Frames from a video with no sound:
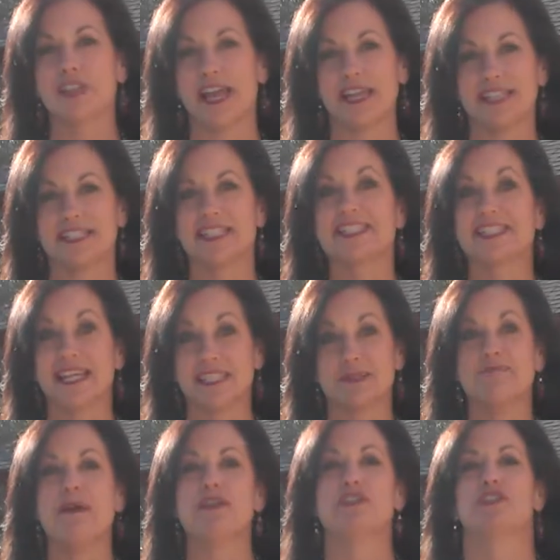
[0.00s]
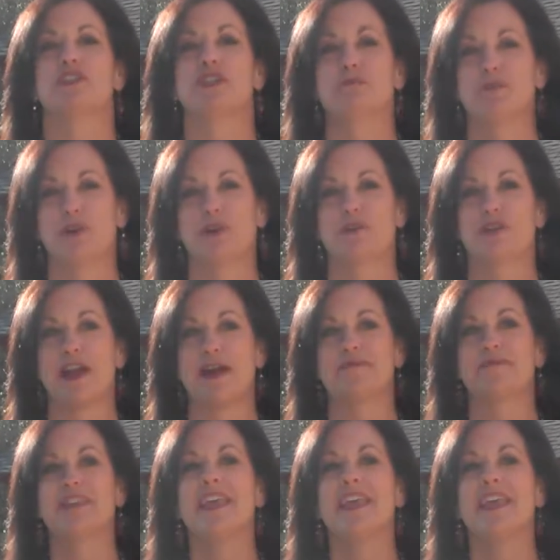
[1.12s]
Lining Success Mentorship Program.